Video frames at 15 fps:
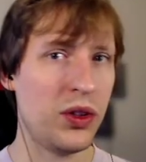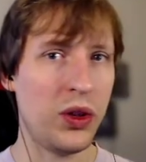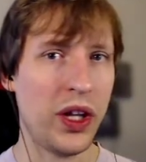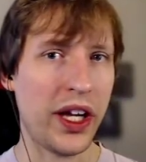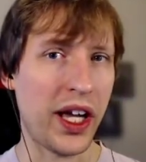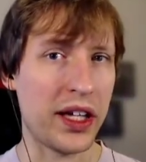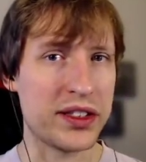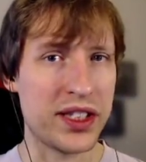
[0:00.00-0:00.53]
So
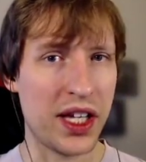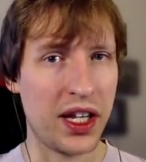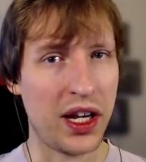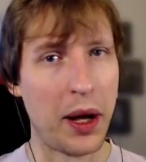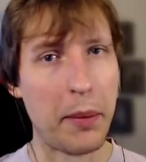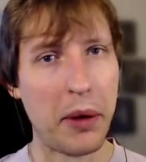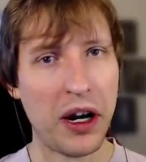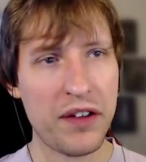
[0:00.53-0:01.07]
like I said,
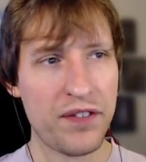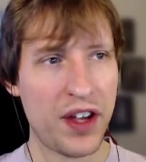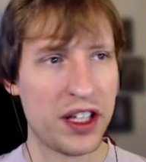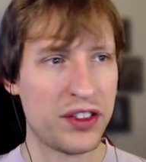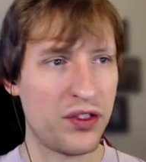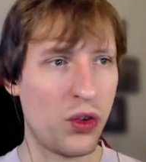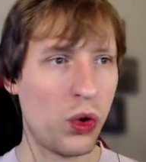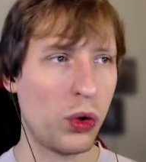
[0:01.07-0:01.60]
I'll probably
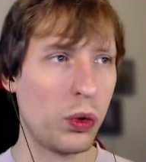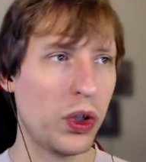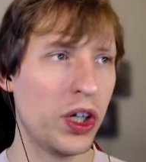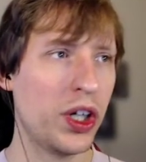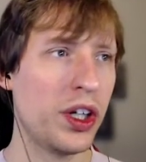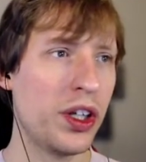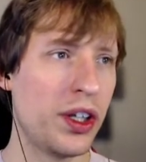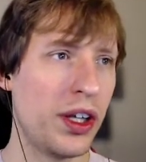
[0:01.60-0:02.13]
fast
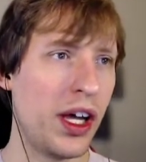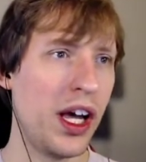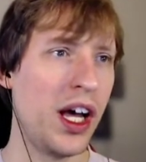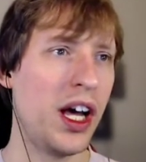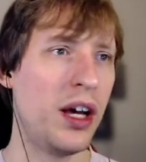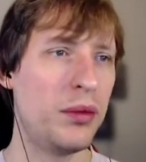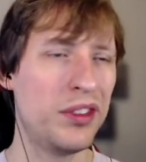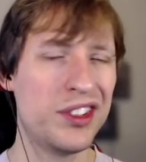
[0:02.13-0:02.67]
forward.
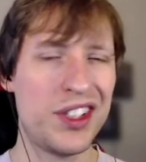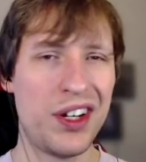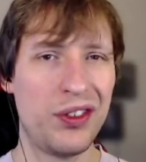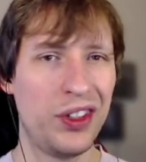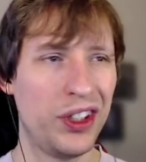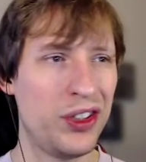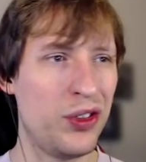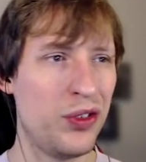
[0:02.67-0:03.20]
Um, it's not
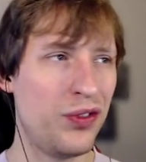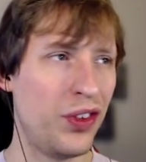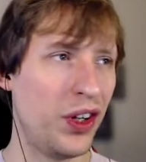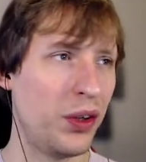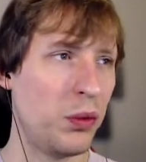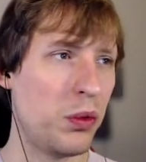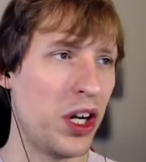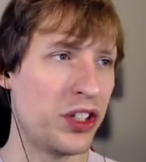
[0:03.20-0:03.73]
really too
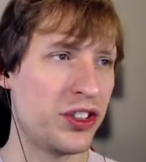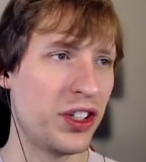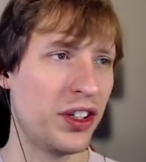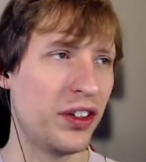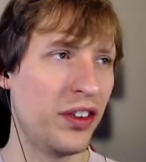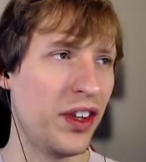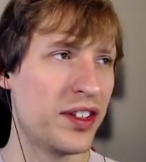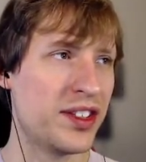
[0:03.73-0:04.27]
fun
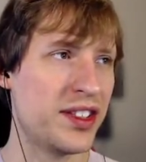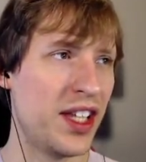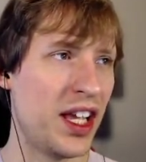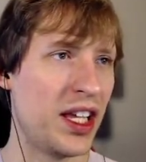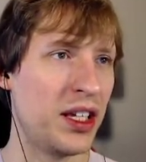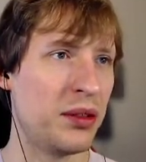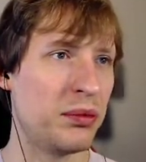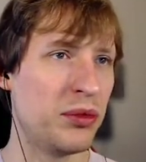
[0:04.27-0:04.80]
watching the
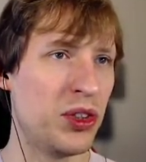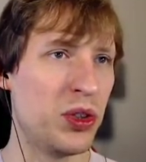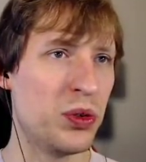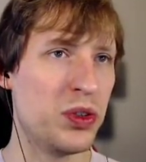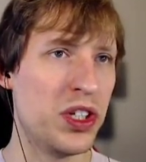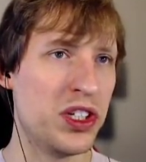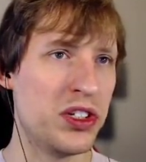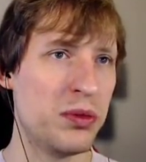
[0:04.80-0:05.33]
same
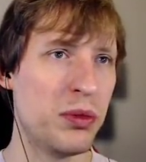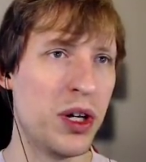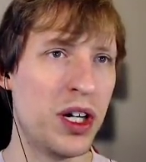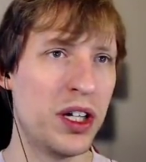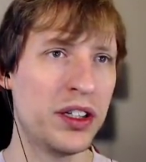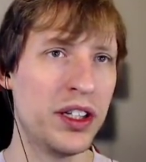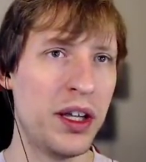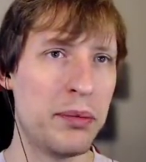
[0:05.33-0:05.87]
two
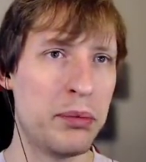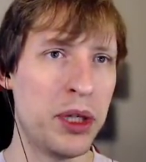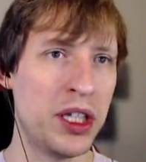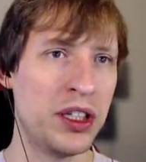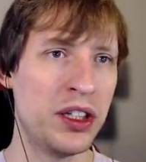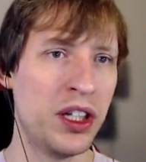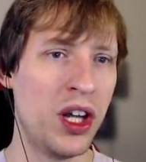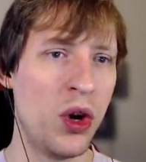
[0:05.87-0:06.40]
Digimon get
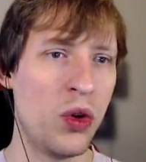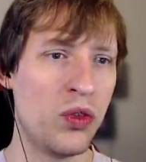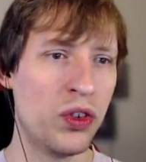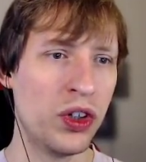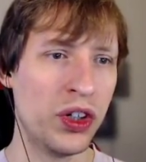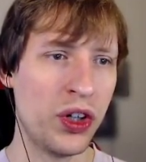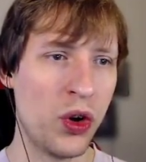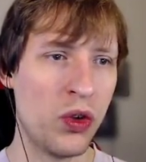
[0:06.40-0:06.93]
beaten
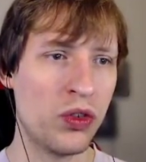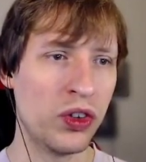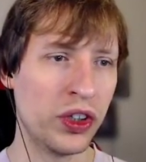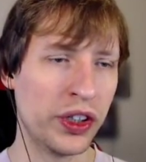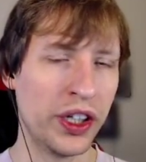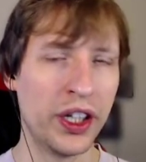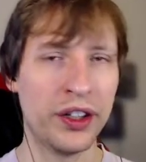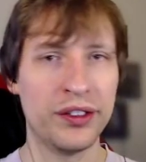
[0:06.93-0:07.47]
over and over
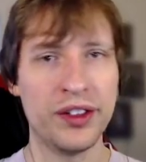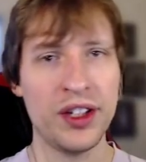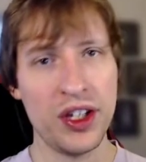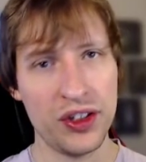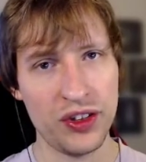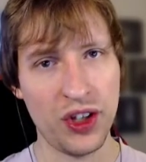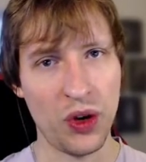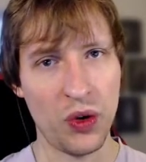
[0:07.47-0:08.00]
again.
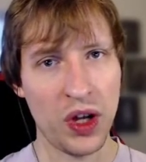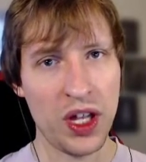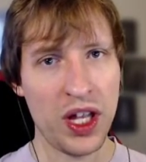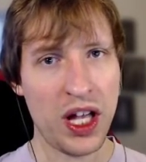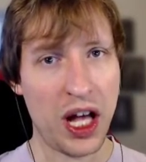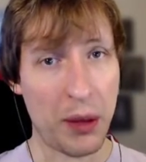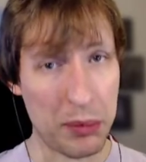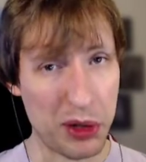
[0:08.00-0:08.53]
So
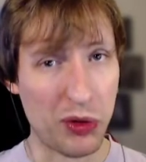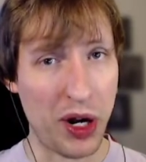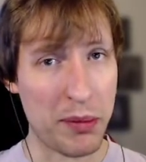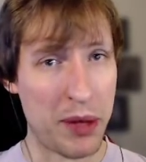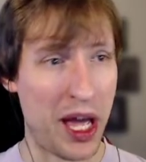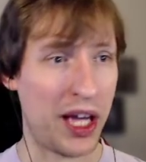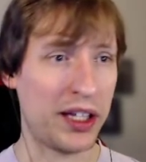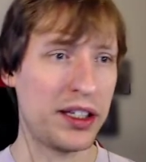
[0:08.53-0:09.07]
I'll be
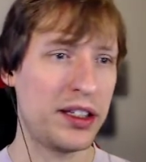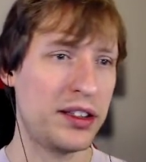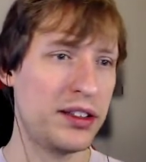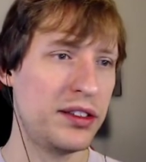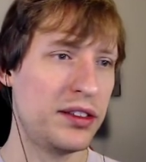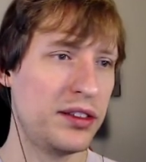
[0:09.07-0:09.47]
right back.